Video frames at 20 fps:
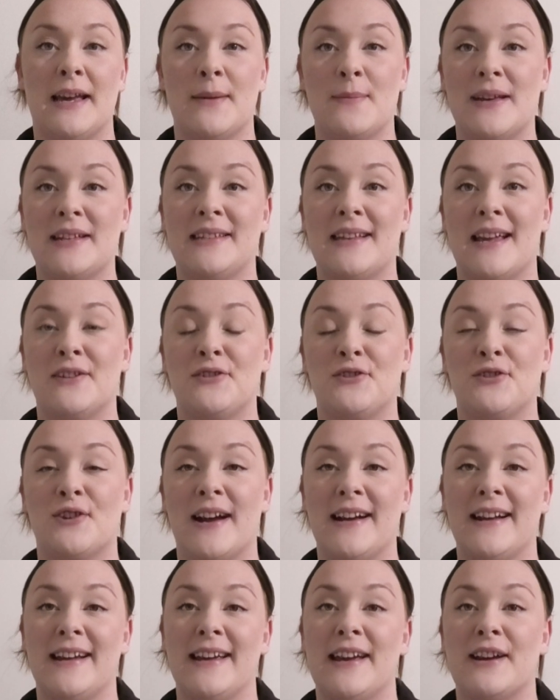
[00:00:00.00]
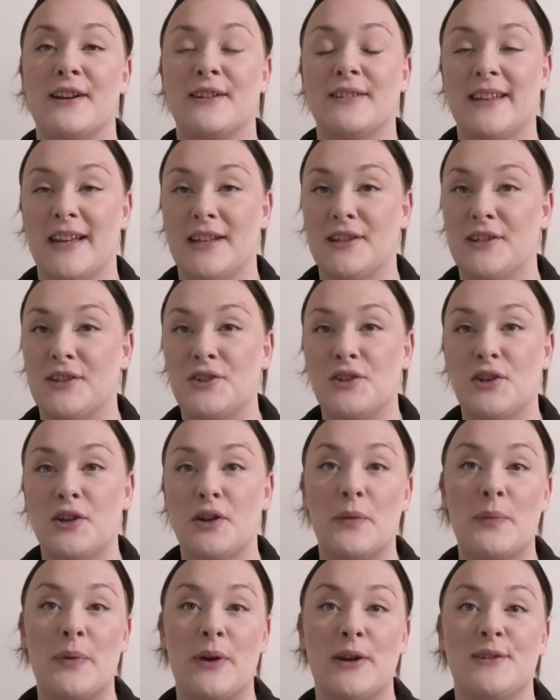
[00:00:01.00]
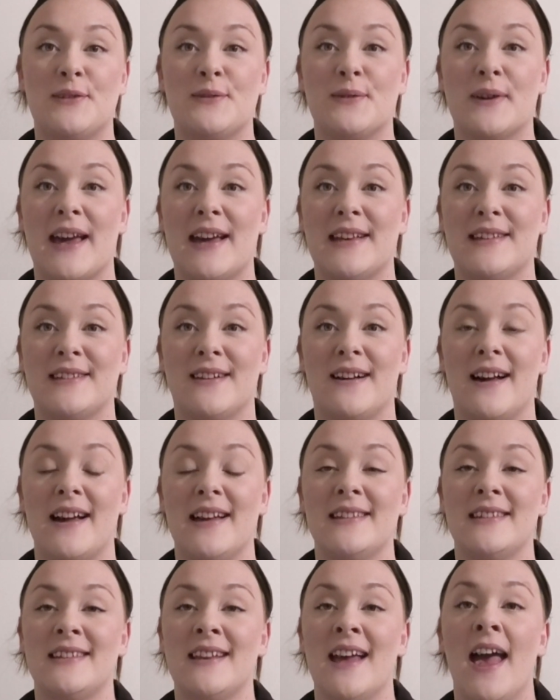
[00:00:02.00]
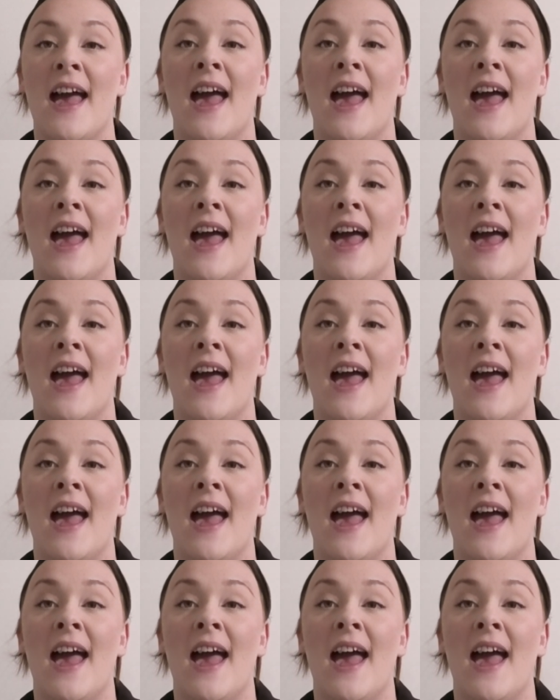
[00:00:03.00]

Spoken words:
chemist and trainer here at the Institute of Personal Care Science,